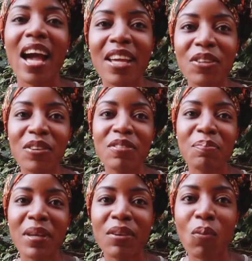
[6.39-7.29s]
I know it's
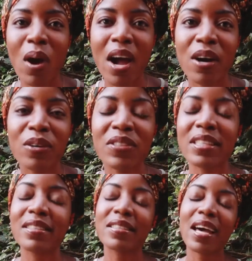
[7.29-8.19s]
been a while
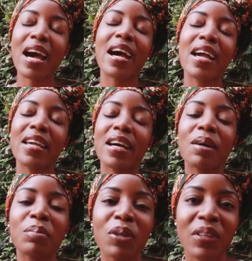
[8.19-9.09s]
since I
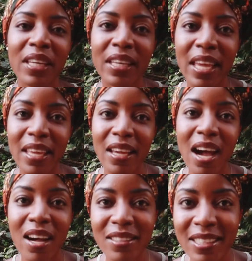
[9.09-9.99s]
uploaded a
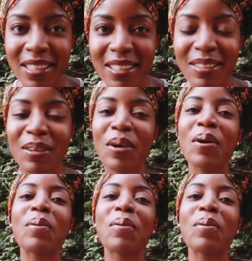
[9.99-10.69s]
content,